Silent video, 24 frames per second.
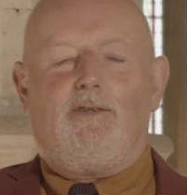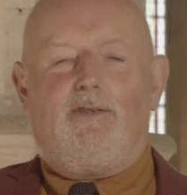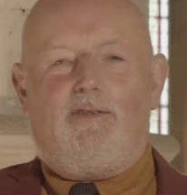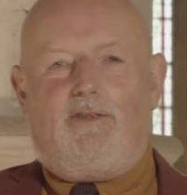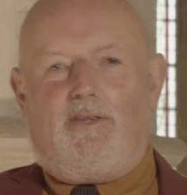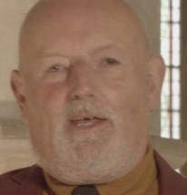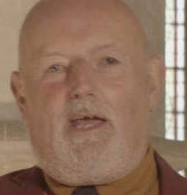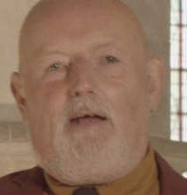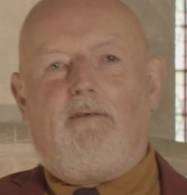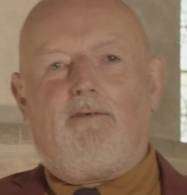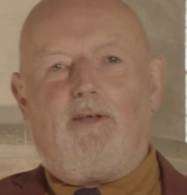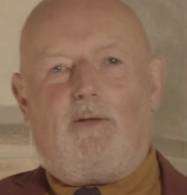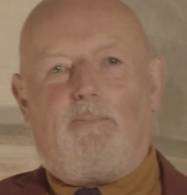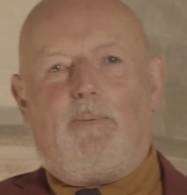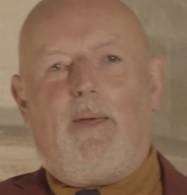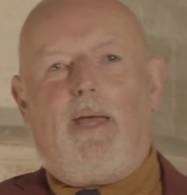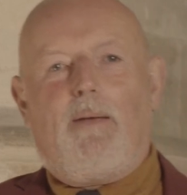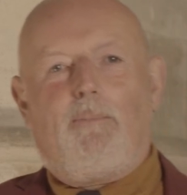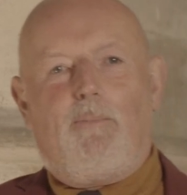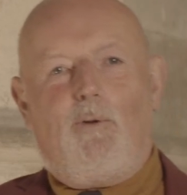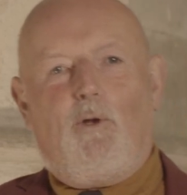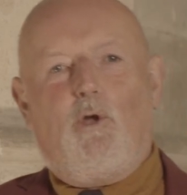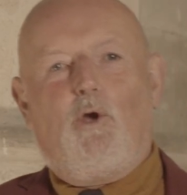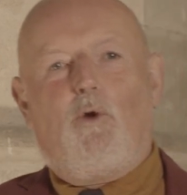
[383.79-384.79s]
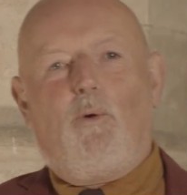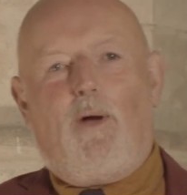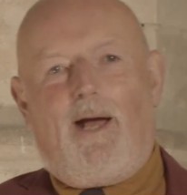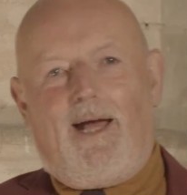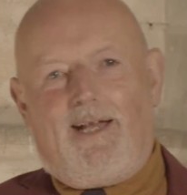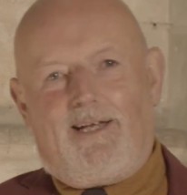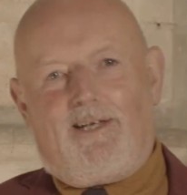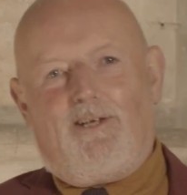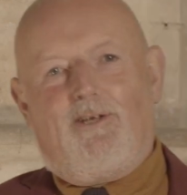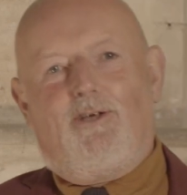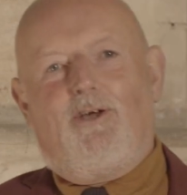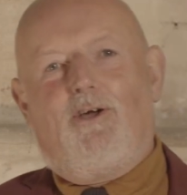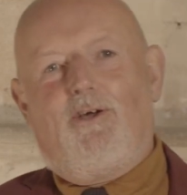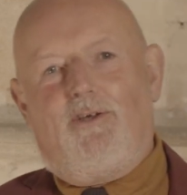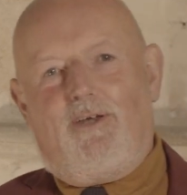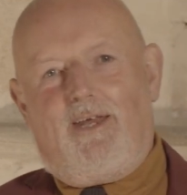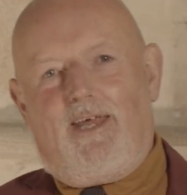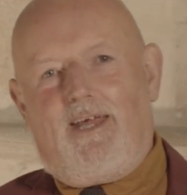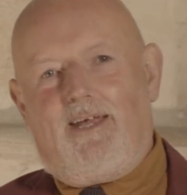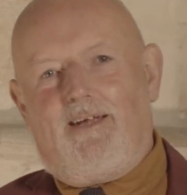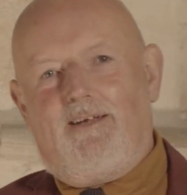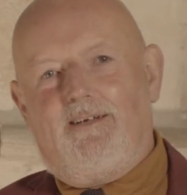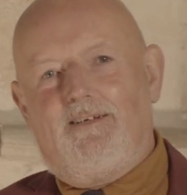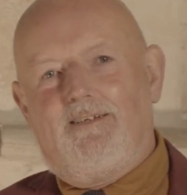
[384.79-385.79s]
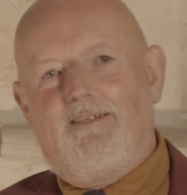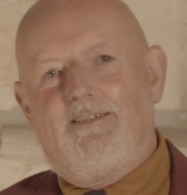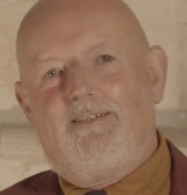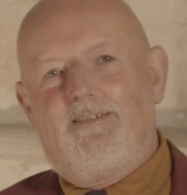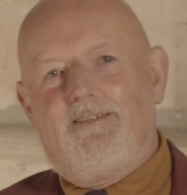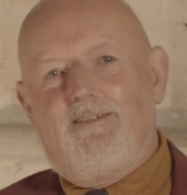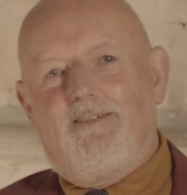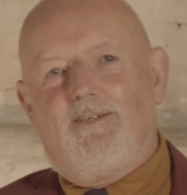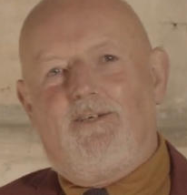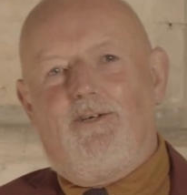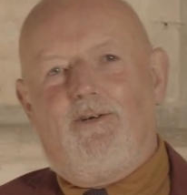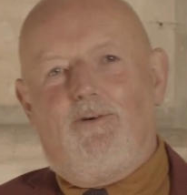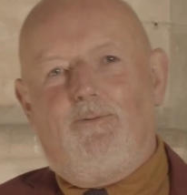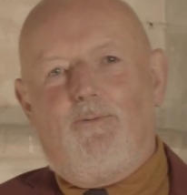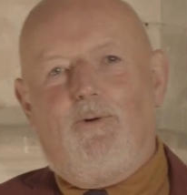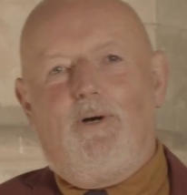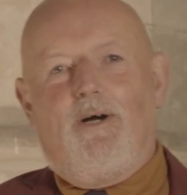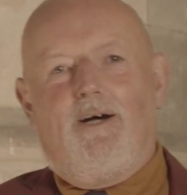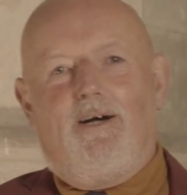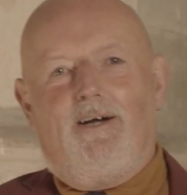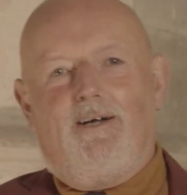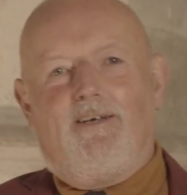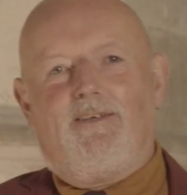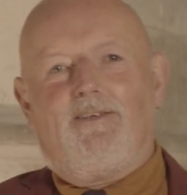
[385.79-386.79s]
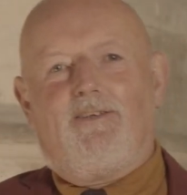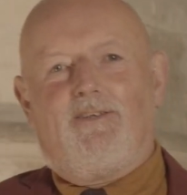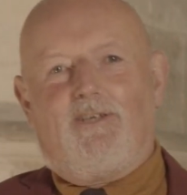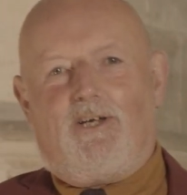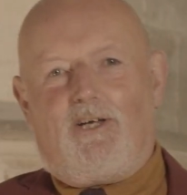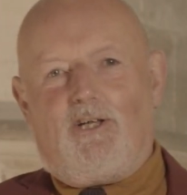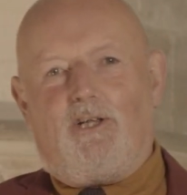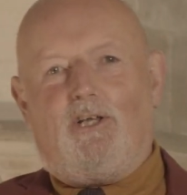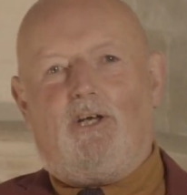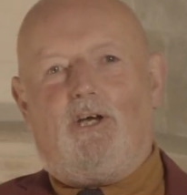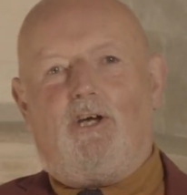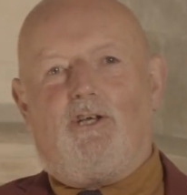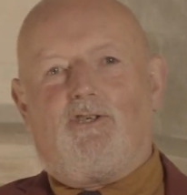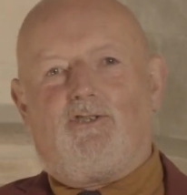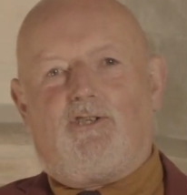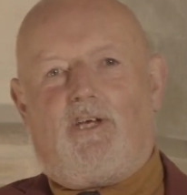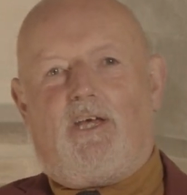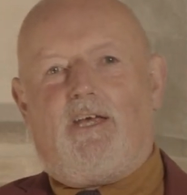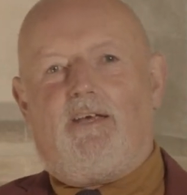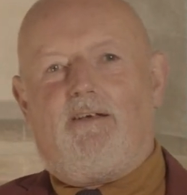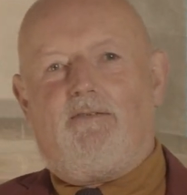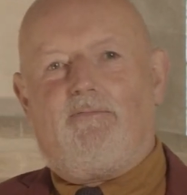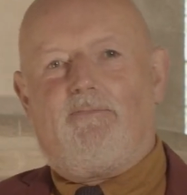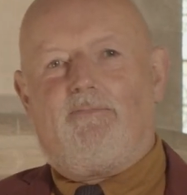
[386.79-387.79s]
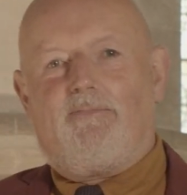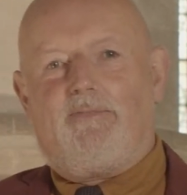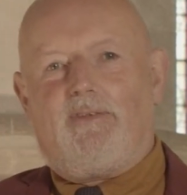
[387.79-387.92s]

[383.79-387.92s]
the only people who had learning were the clergy.